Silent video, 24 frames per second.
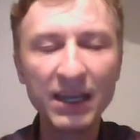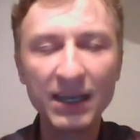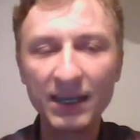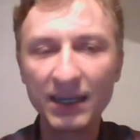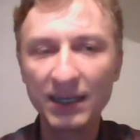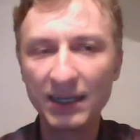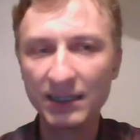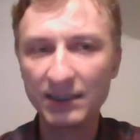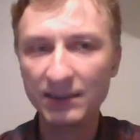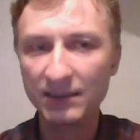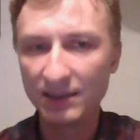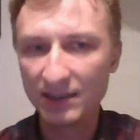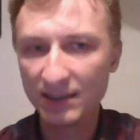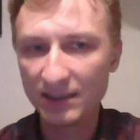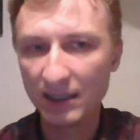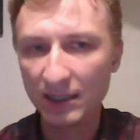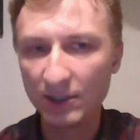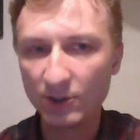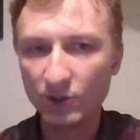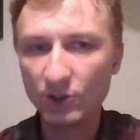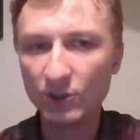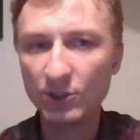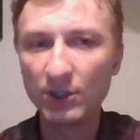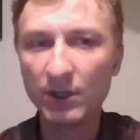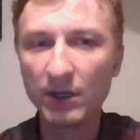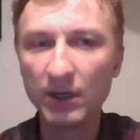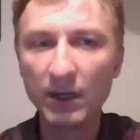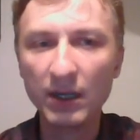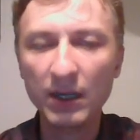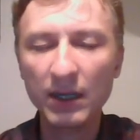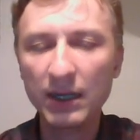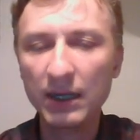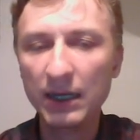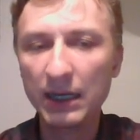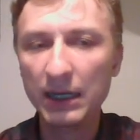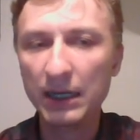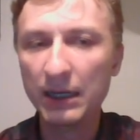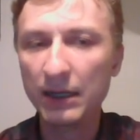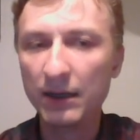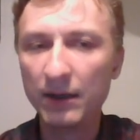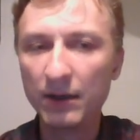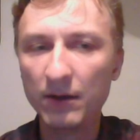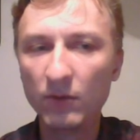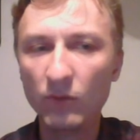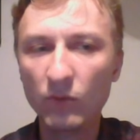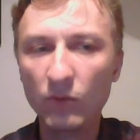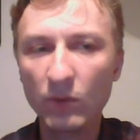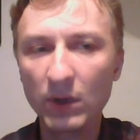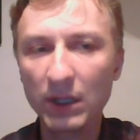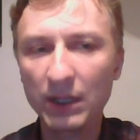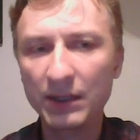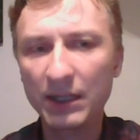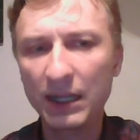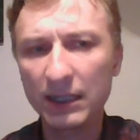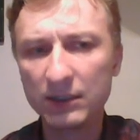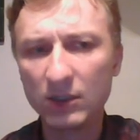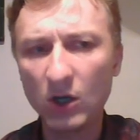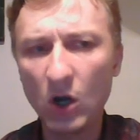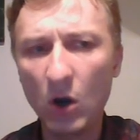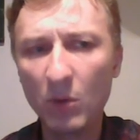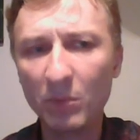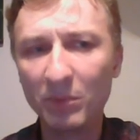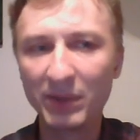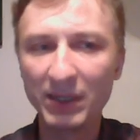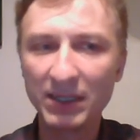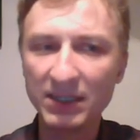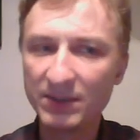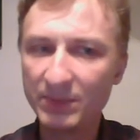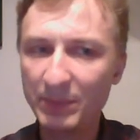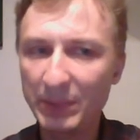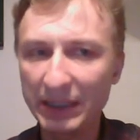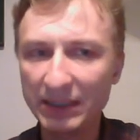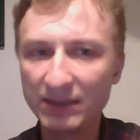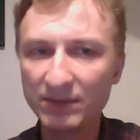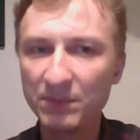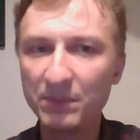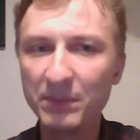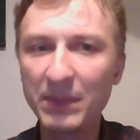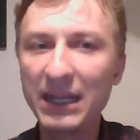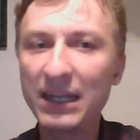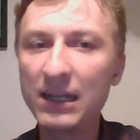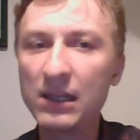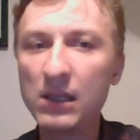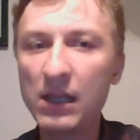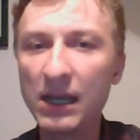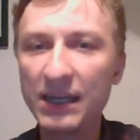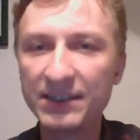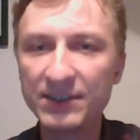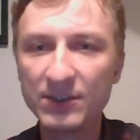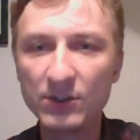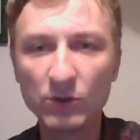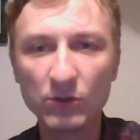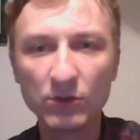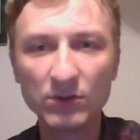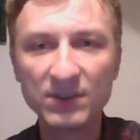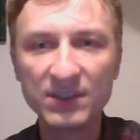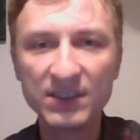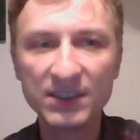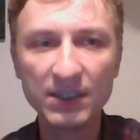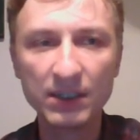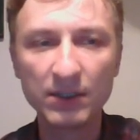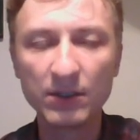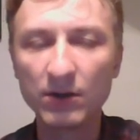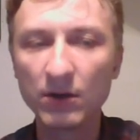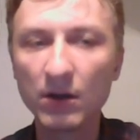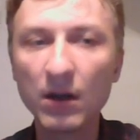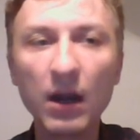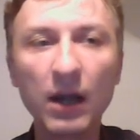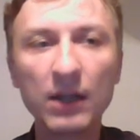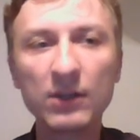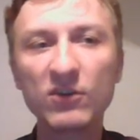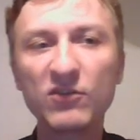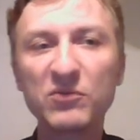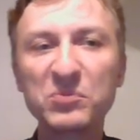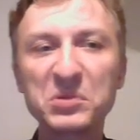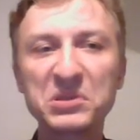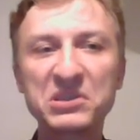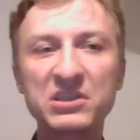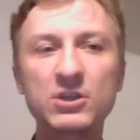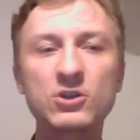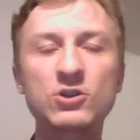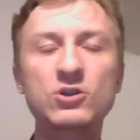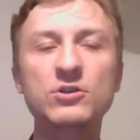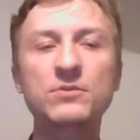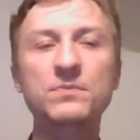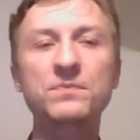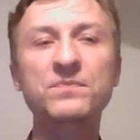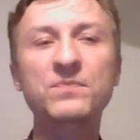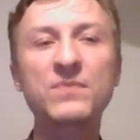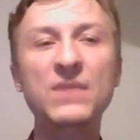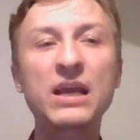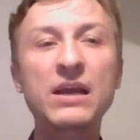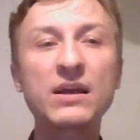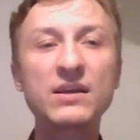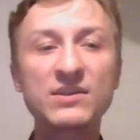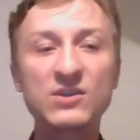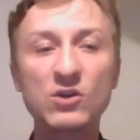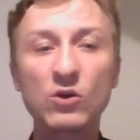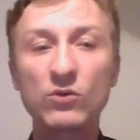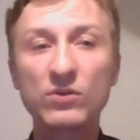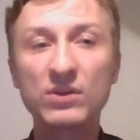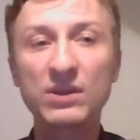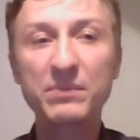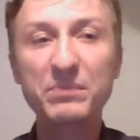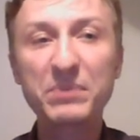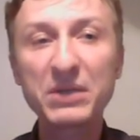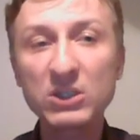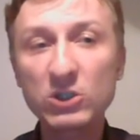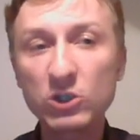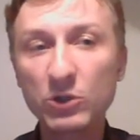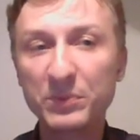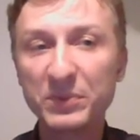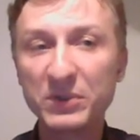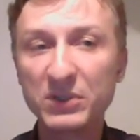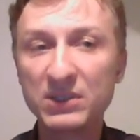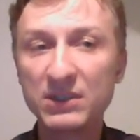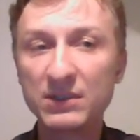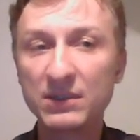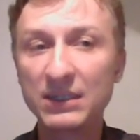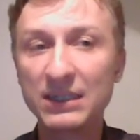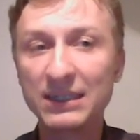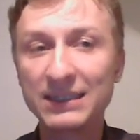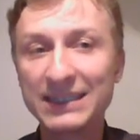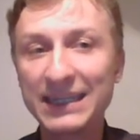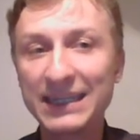in such, well, not complex, but many lines to consider kind of position. So the bishop is